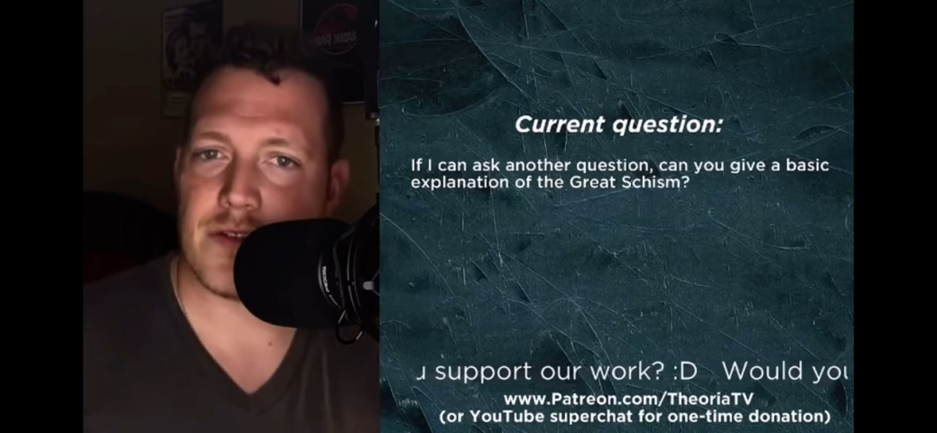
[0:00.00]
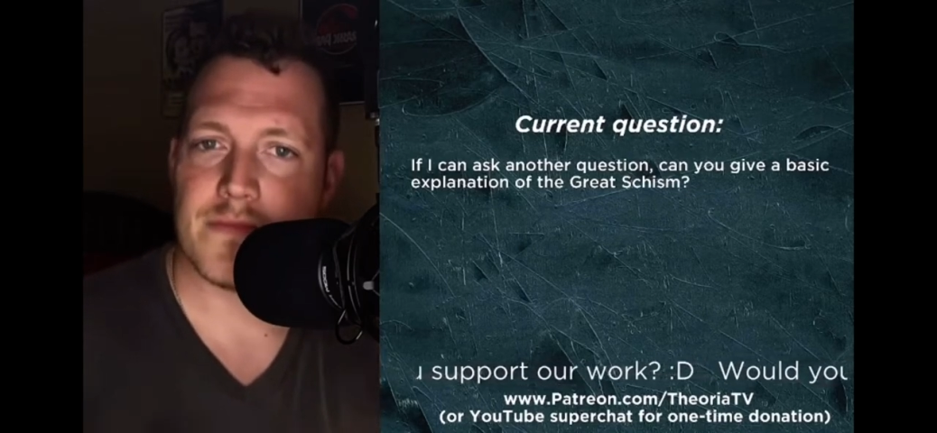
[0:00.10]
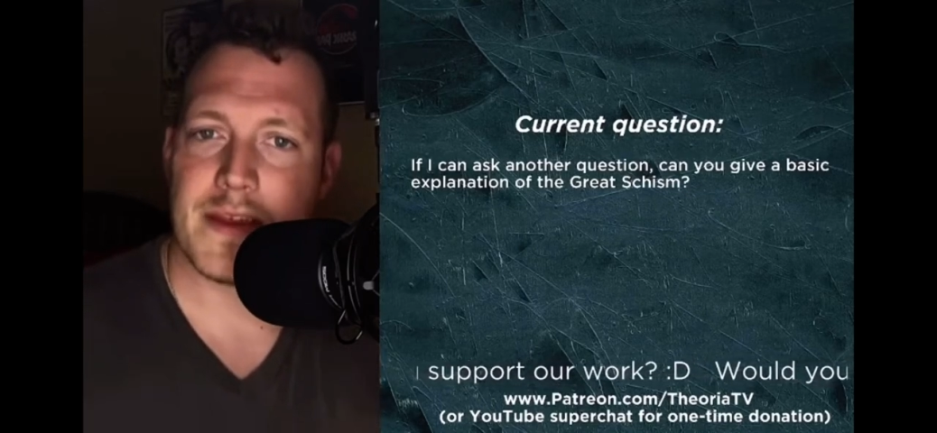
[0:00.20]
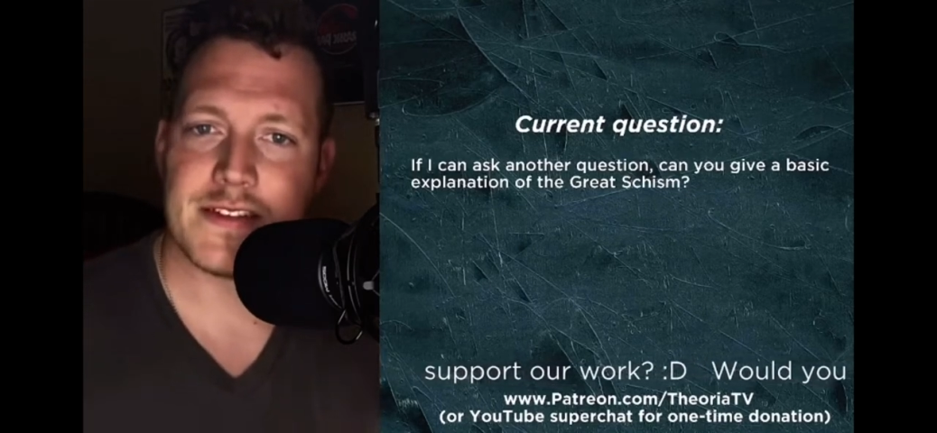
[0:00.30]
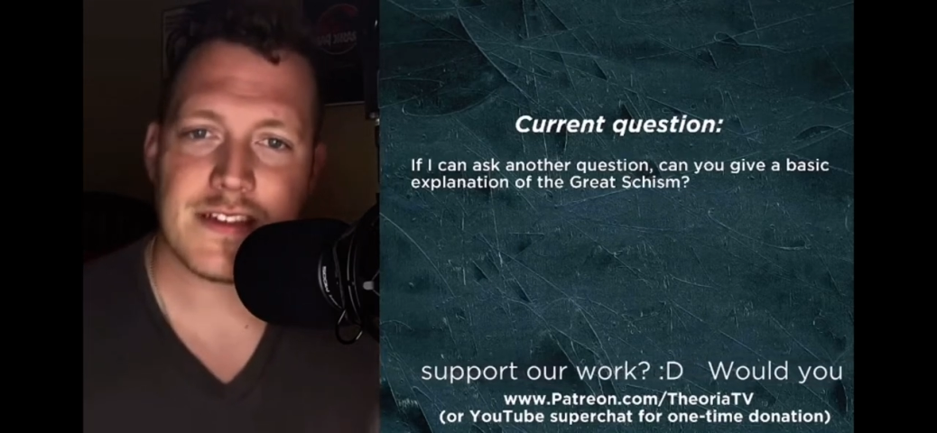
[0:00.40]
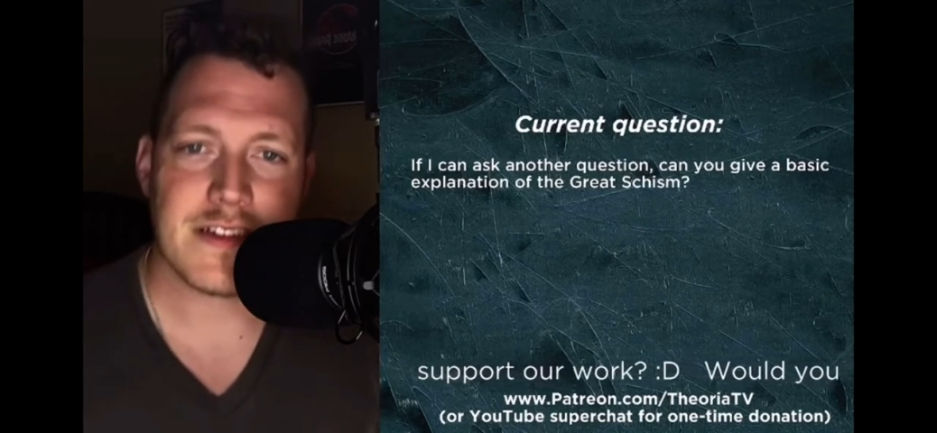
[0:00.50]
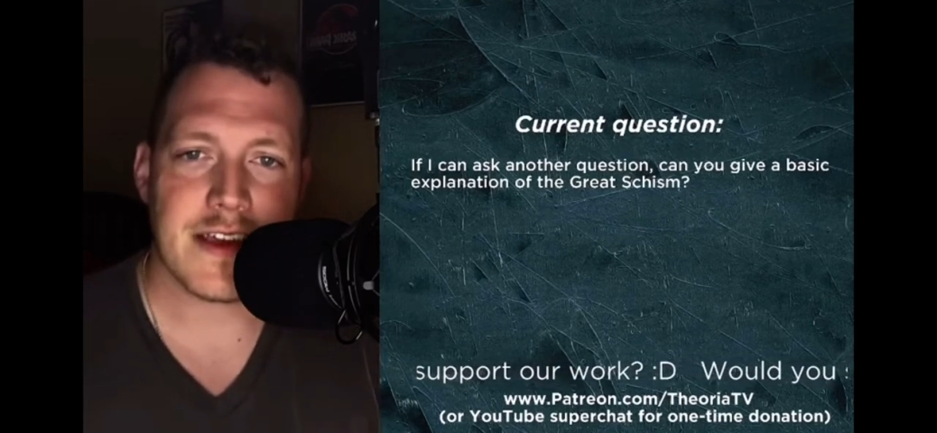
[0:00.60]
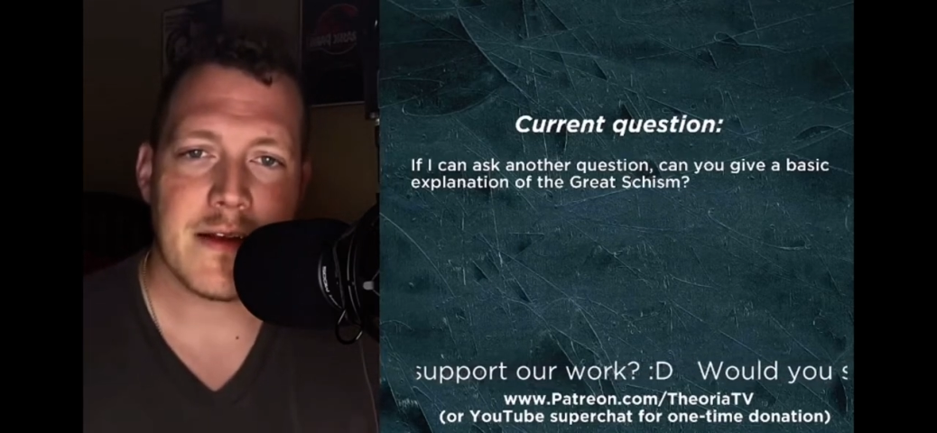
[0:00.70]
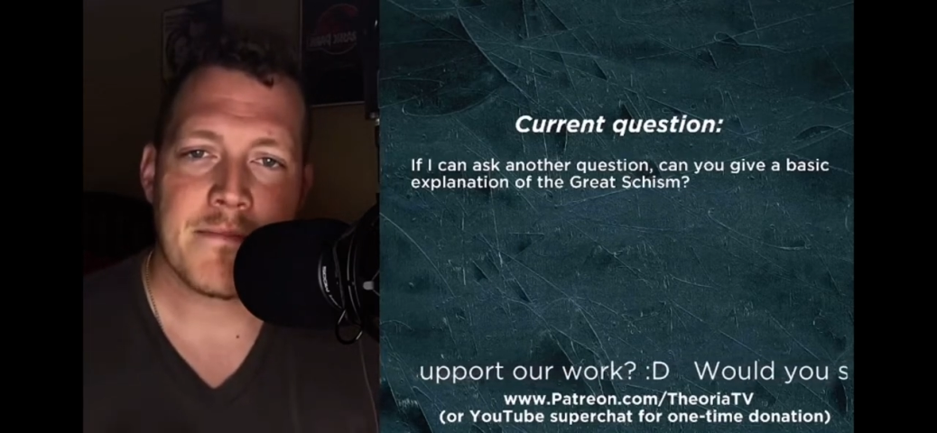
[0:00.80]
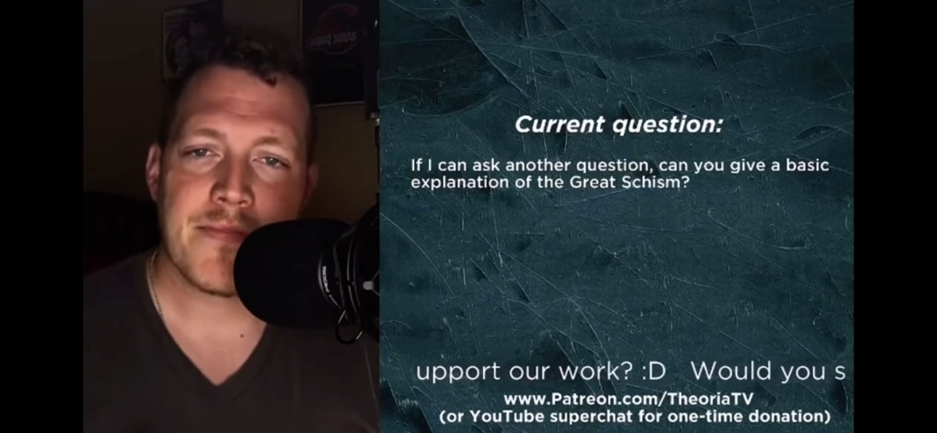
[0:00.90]

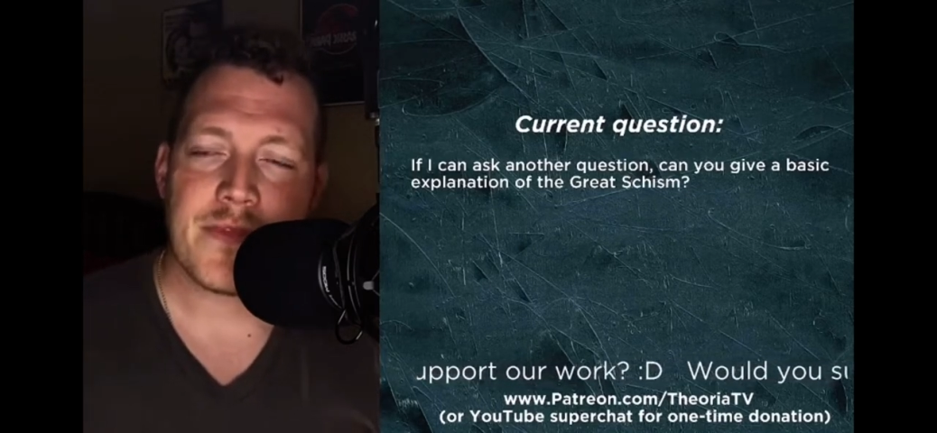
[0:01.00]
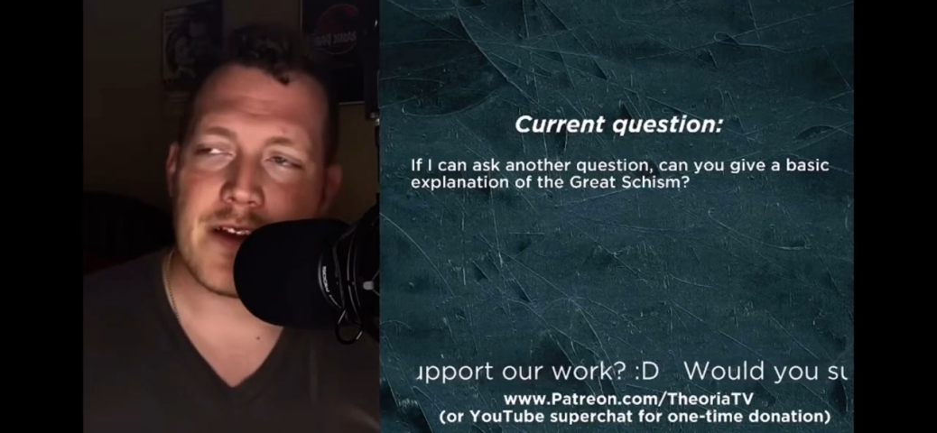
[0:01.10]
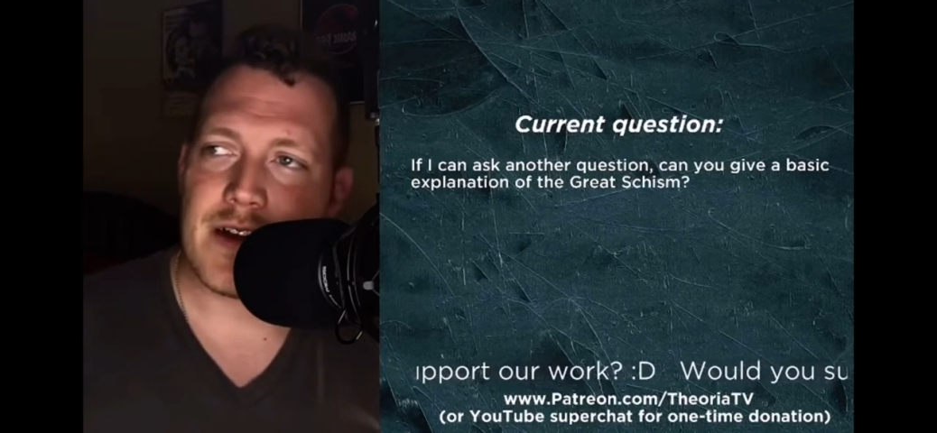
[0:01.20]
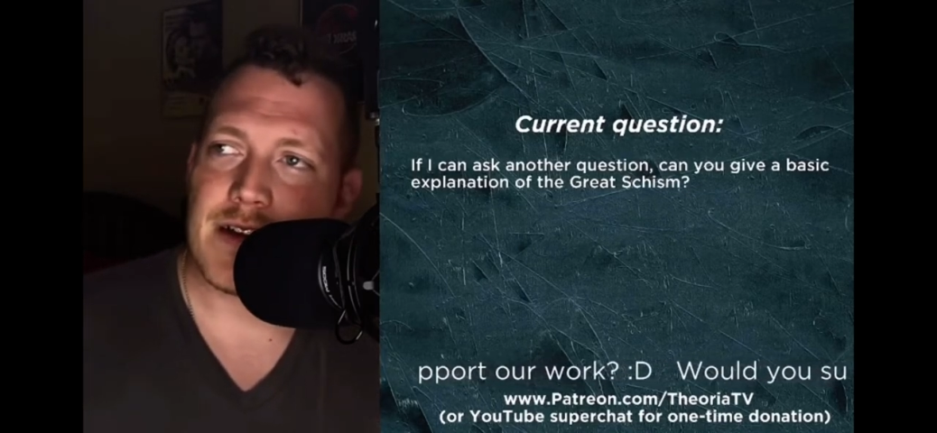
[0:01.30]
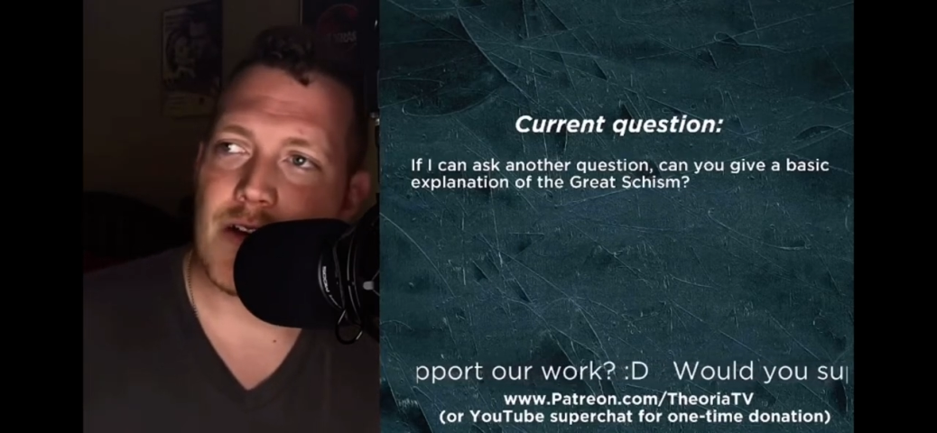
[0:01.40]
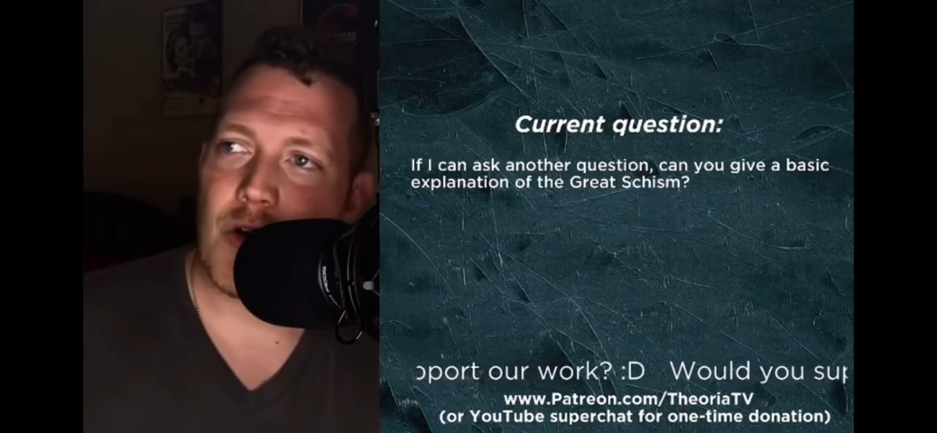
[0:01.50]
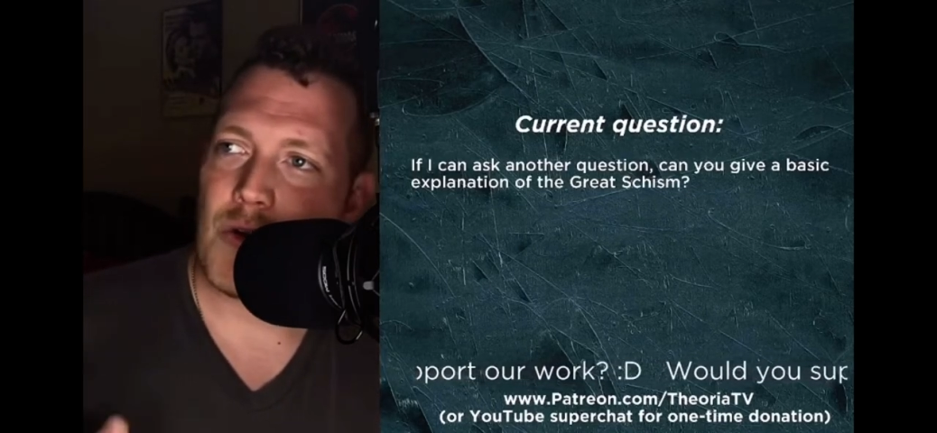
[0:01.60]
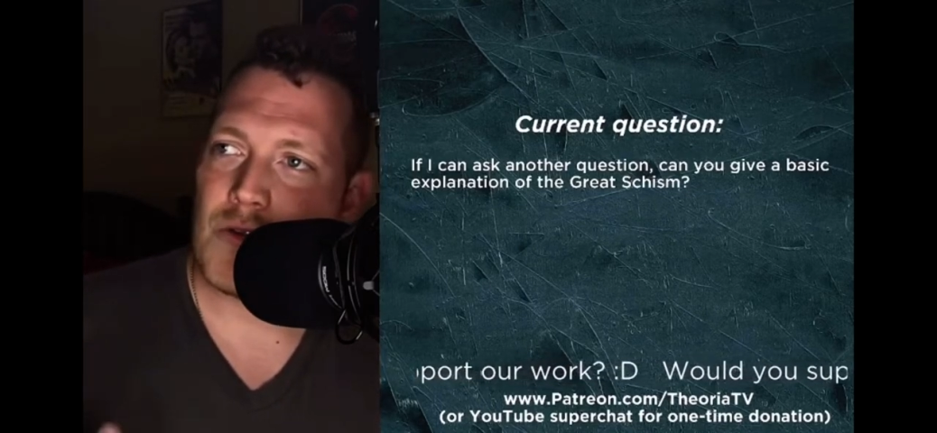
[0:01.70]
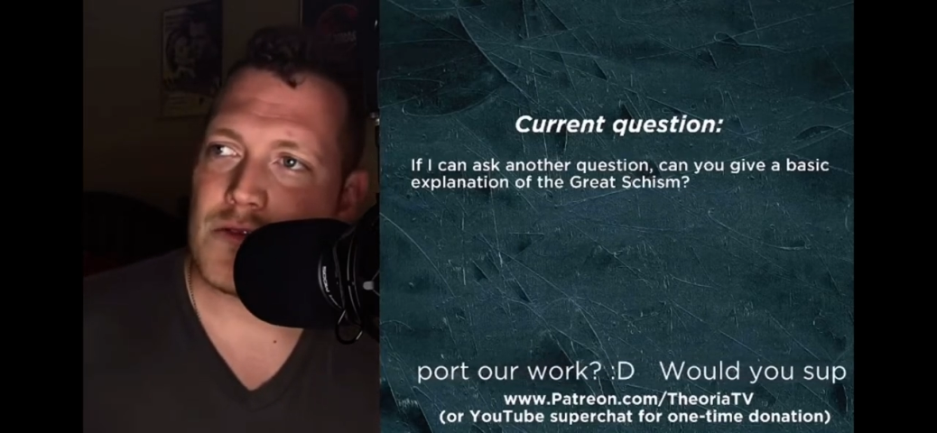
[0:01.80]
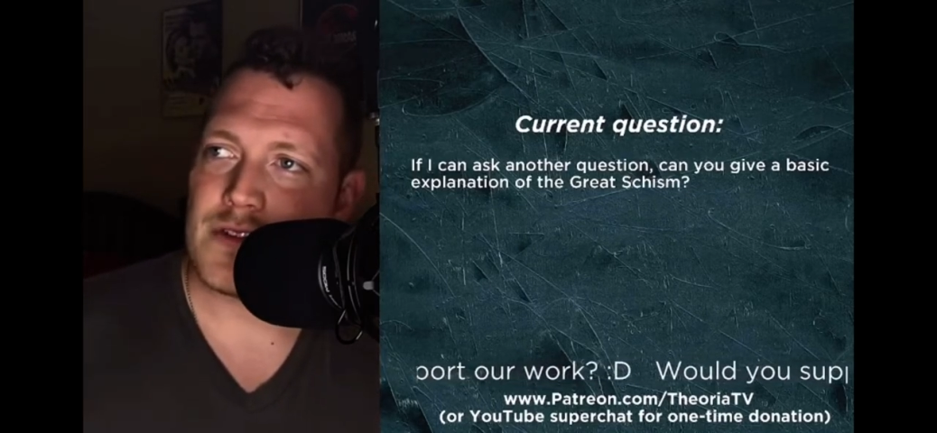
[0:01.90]
basically
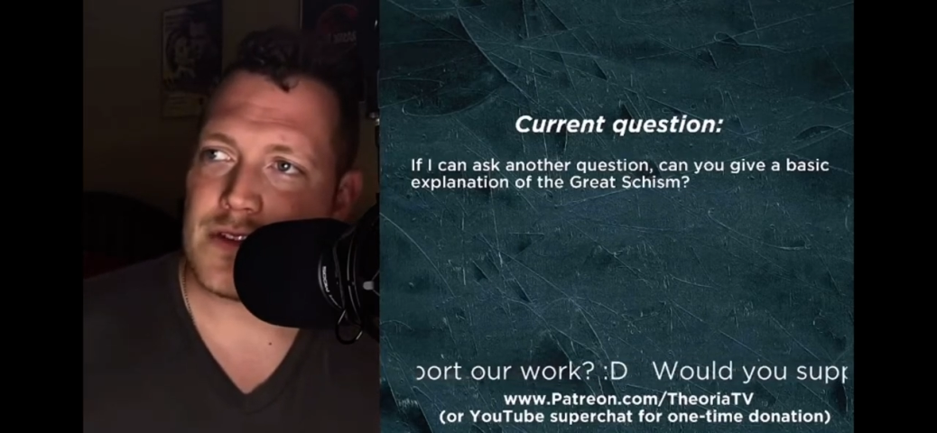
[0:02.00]
hold